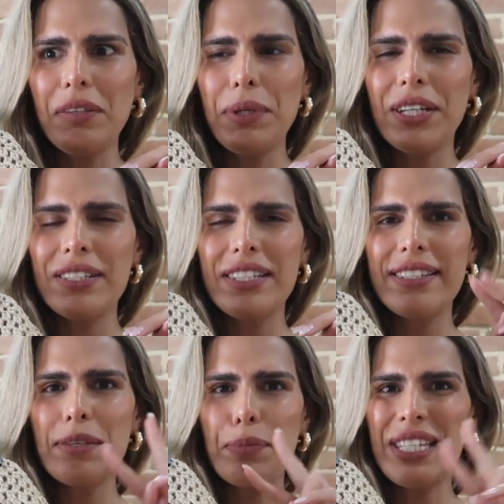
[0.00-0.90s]
because it
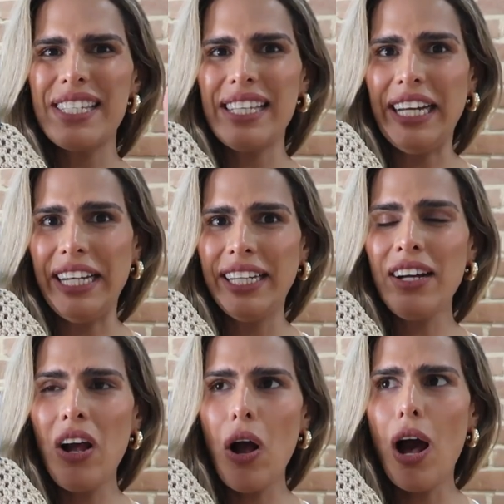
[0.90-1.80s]
says pristine
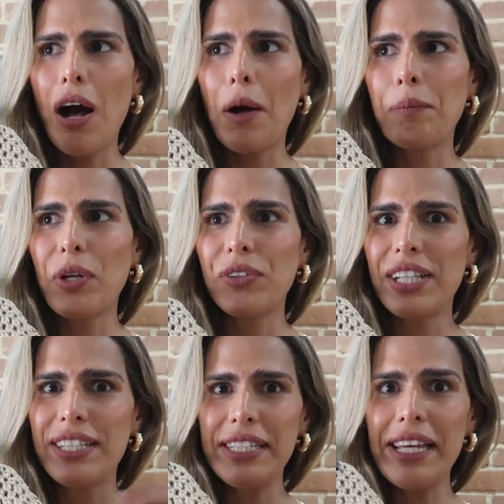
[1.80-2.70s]
on
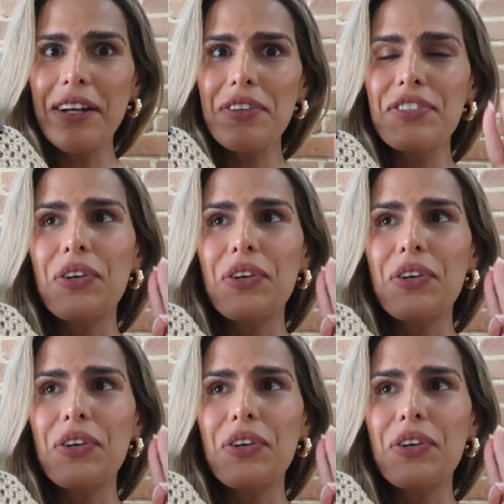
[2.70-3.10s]
the details.